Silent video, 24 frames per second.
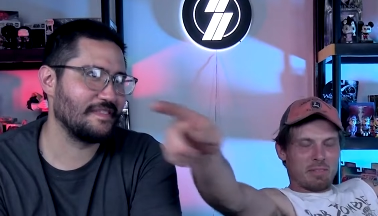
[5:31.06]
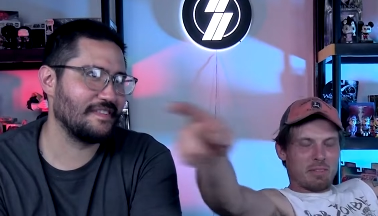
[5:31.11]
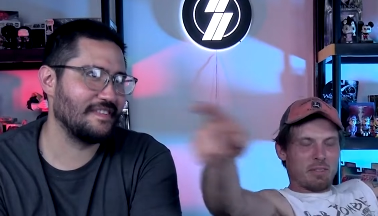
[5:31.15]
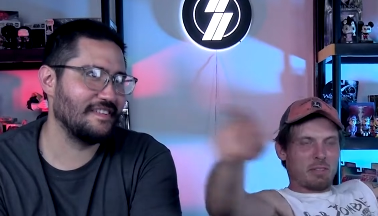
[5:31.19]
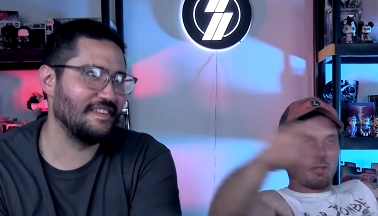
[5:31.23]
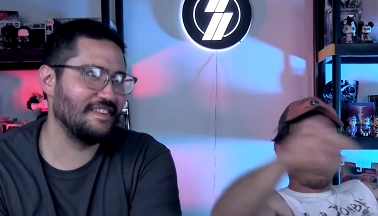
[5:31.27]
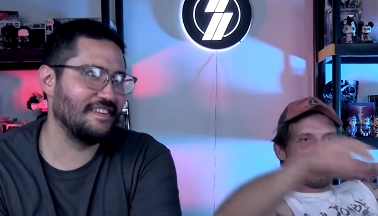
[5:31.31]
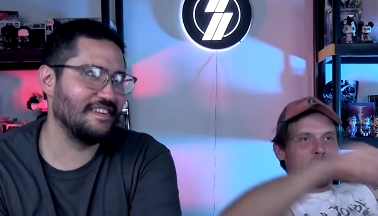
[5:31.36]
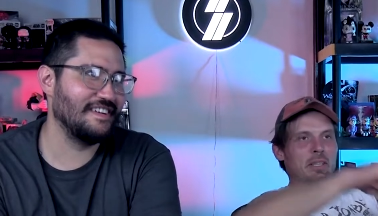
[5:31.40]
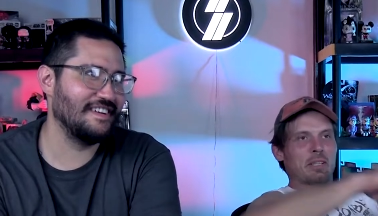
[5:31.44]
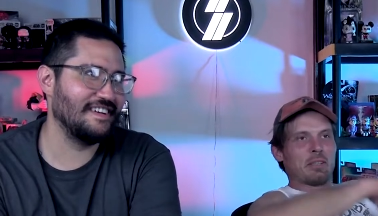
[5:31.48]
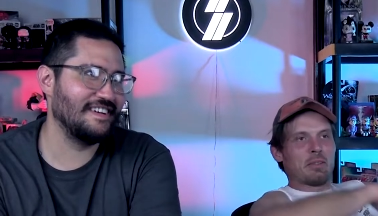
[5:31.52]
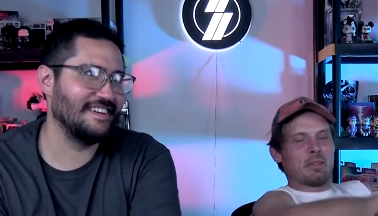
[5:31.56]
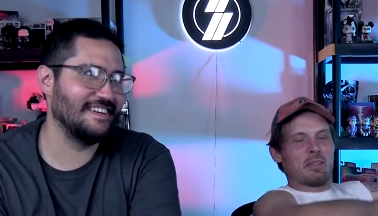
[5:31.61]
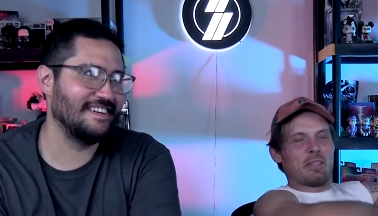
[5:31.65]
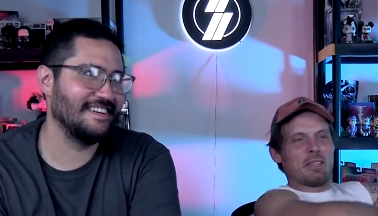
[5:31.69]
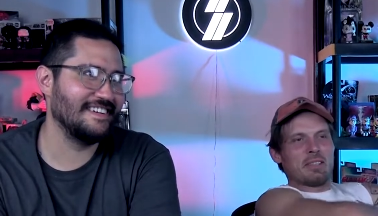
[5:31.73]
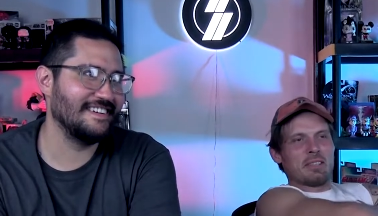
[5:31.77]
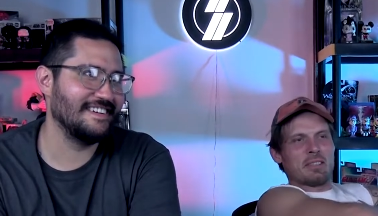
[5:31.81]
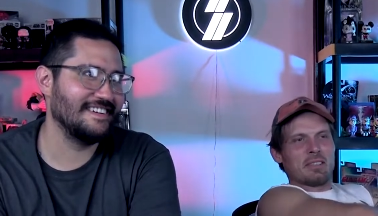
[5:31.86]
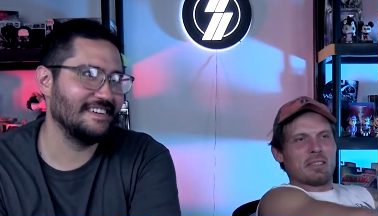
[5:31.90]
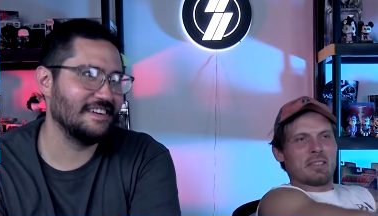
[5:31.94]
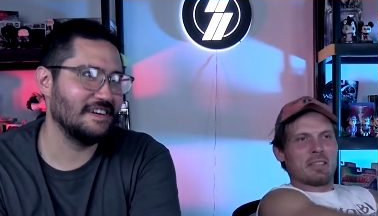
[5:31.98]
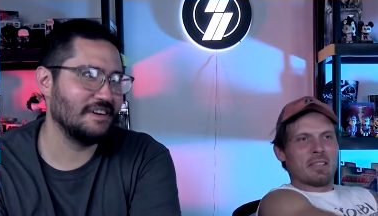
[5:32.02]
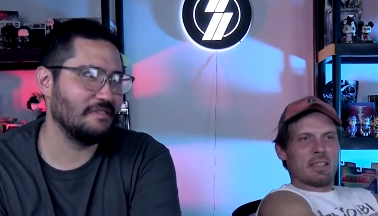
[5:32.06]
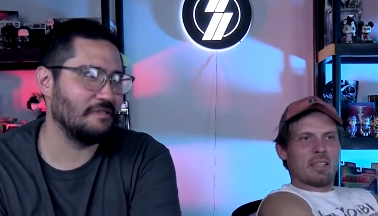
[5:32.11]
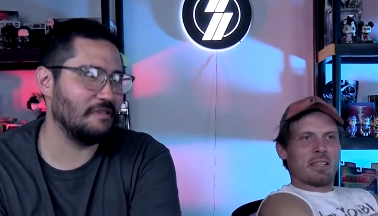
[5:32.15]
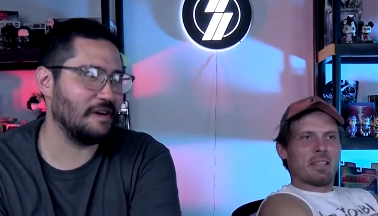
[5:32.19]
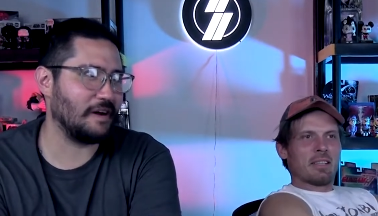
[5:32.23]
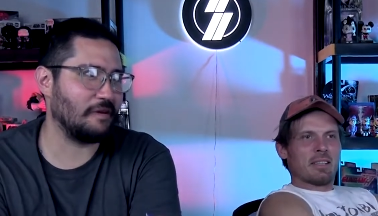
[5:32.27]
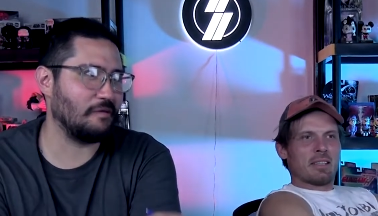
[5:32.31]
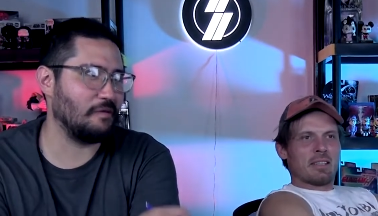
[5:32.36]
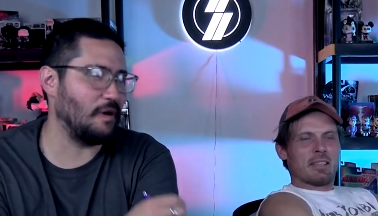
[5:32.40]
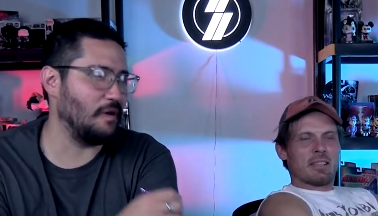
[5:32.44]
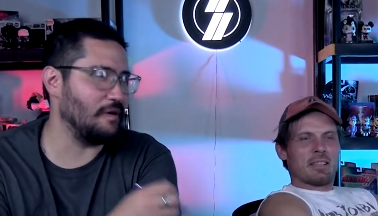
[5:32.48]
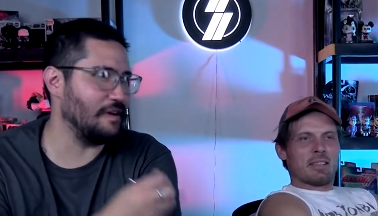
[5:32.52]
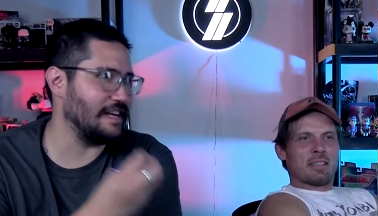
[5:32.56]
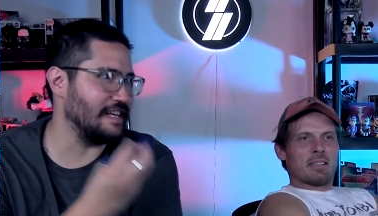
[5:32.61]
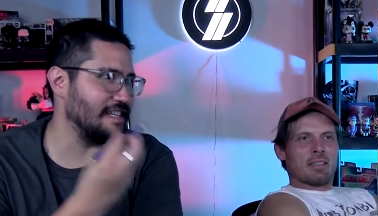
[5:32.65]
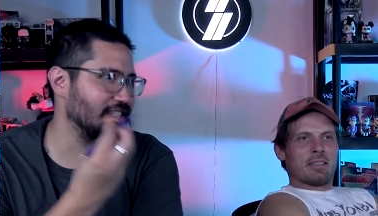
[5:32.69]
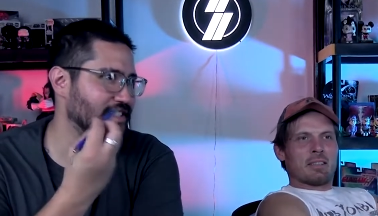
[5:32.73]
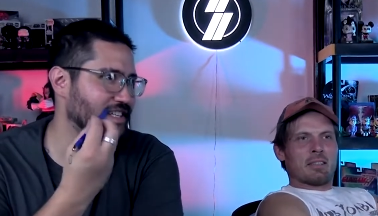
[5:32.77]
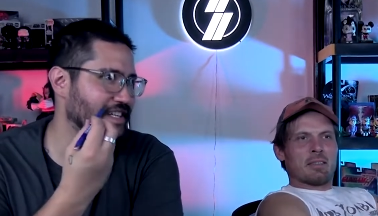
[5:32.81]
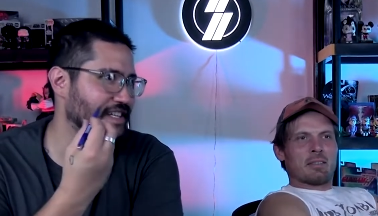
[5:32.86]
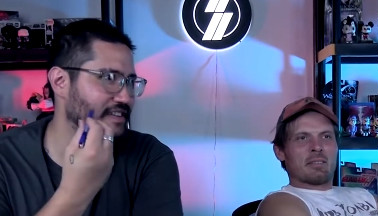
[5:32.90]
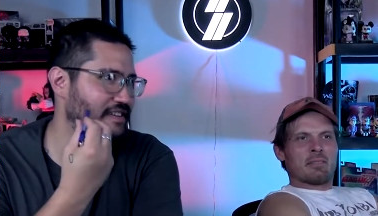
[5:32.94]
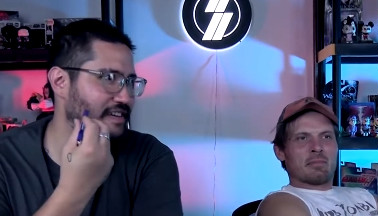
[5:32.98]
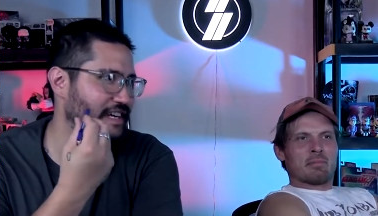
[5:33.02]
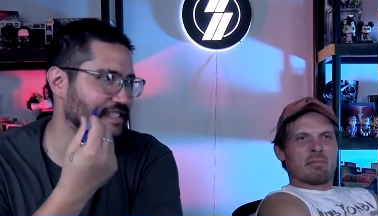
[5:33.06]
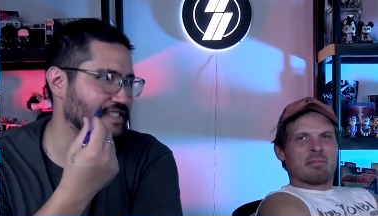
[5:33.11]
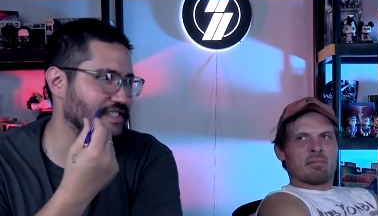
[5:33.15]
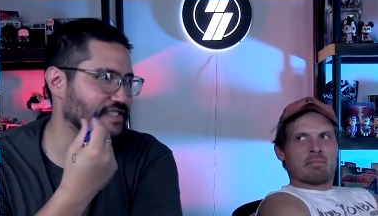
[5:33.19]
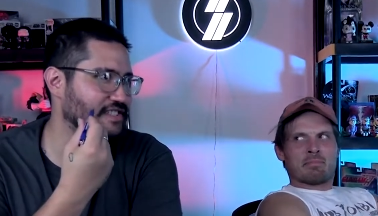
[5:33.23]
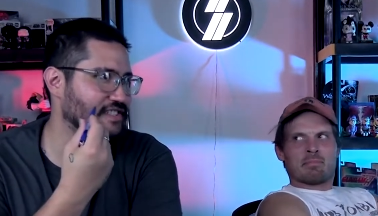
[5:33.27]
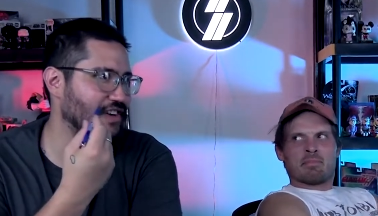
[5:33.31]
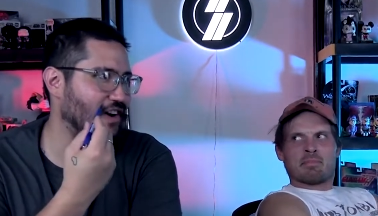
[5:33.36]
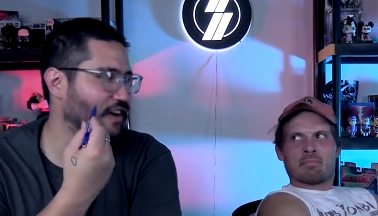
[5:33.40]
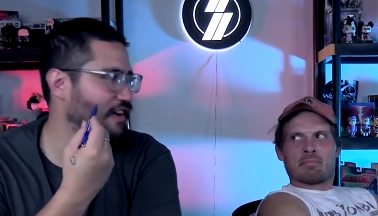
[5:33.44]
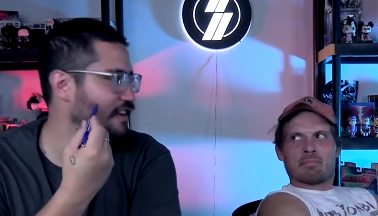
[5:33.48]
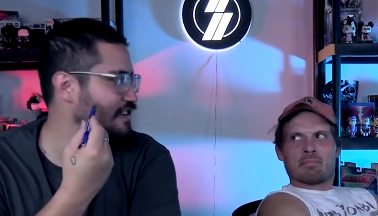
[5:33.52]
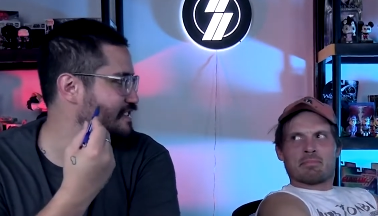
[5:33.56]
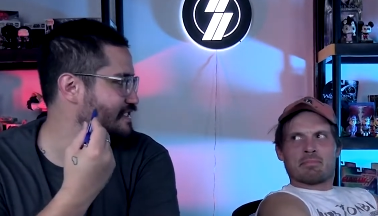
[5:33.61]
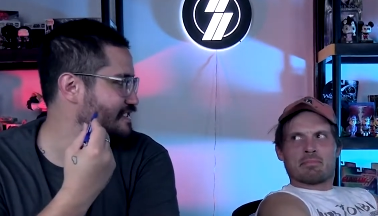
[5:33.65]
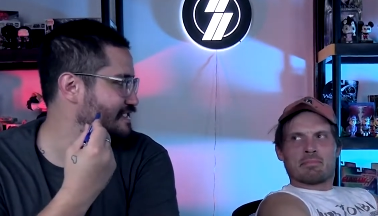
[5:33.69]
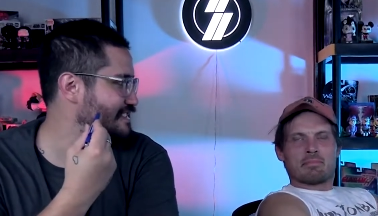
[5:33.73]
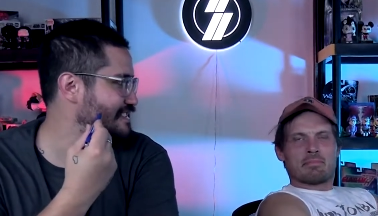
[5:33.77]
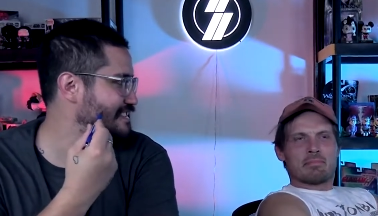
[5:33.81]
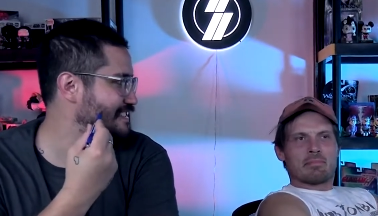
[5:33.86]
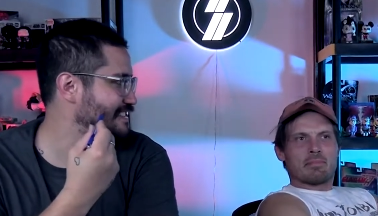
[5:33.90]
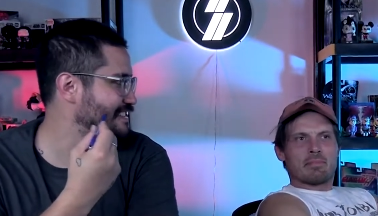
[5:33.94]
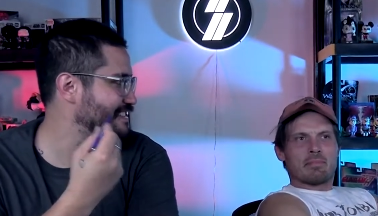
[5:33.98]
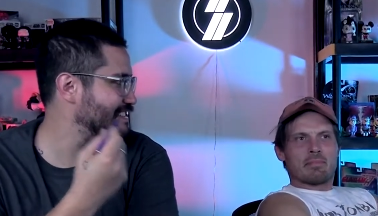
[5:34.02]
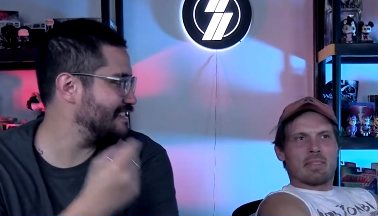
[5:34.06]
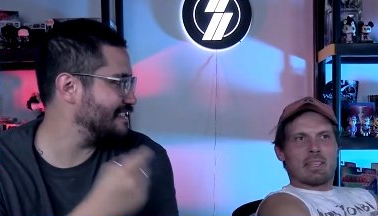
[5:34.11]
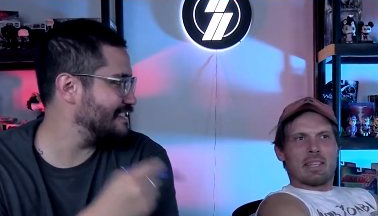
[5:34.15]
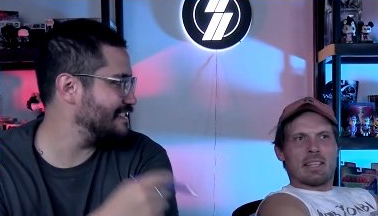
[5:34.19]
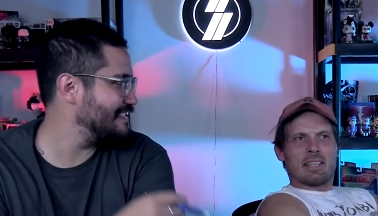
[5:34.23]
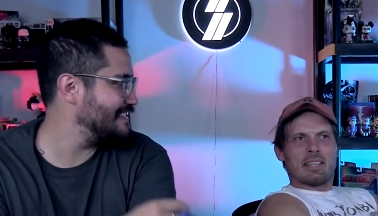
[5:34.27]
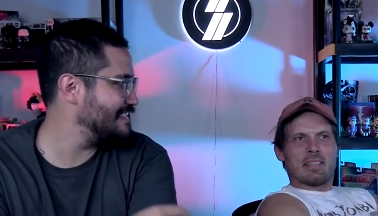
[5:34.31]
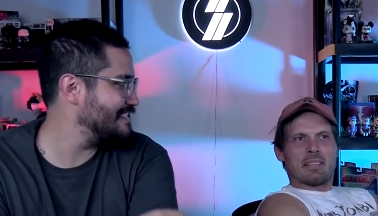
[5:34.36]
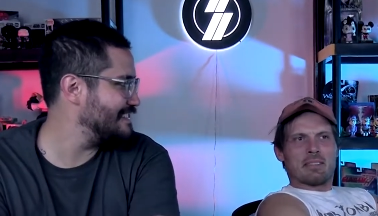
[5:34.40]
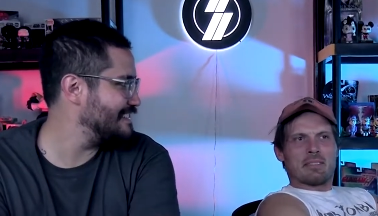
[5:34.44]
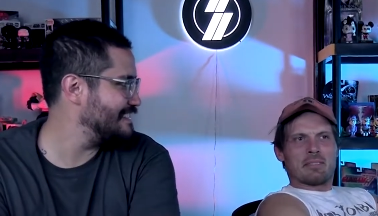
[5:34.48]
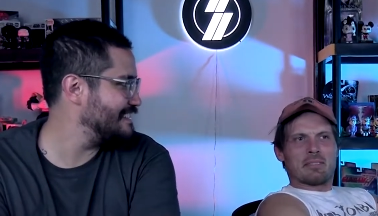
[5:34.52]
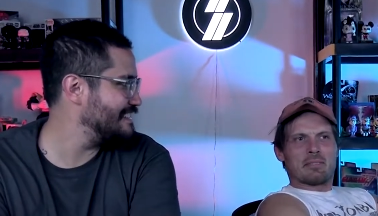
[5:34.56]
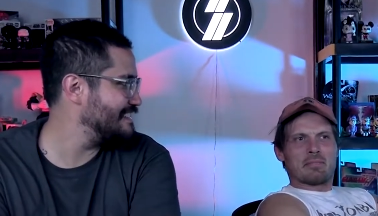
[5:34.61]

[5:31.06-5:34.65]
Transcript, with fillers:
Speaker 1: all the way across? Like
Speaker 2: Rodians, they look like stars.
Speaker 1: I know.